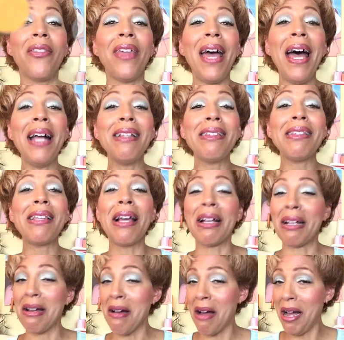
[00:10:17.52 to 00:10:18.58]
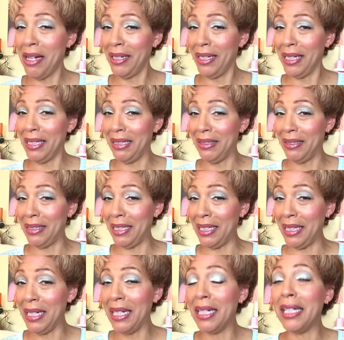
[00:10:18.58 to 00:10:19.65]
that's kind of
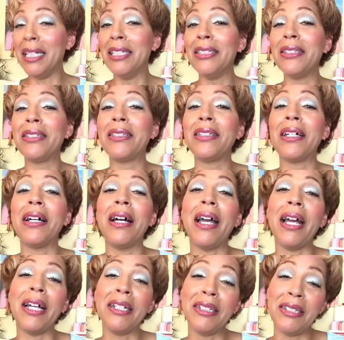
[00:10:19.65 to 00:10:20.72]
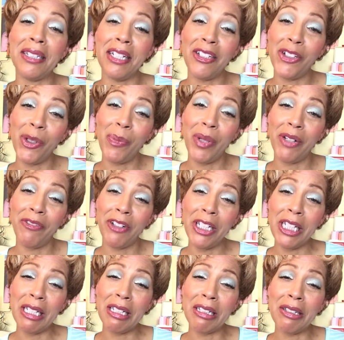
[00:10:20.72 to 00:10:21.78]
easy. It's the Anastasia
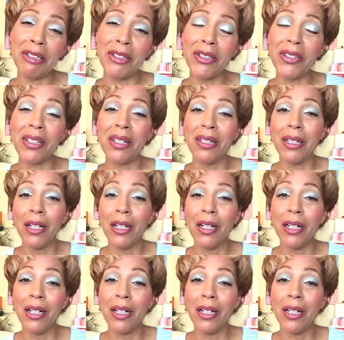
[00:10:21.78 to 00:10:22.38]
Beverly Hills.